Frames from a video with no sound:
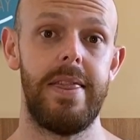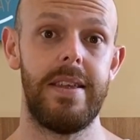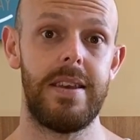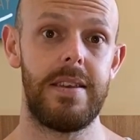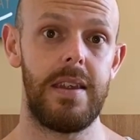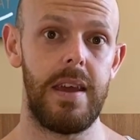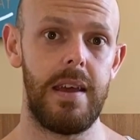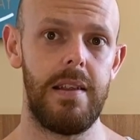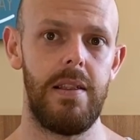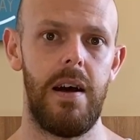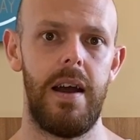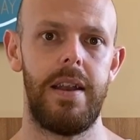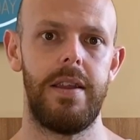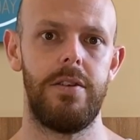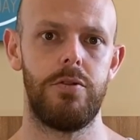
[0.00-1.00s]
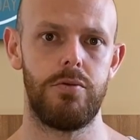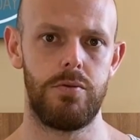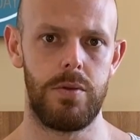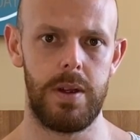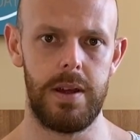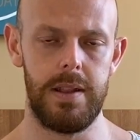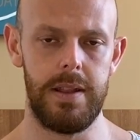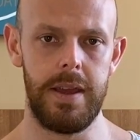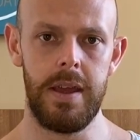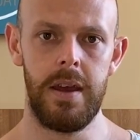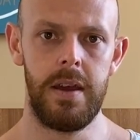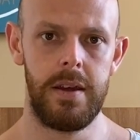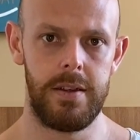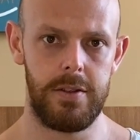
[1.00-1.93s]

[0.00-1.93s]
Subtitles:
the D line is really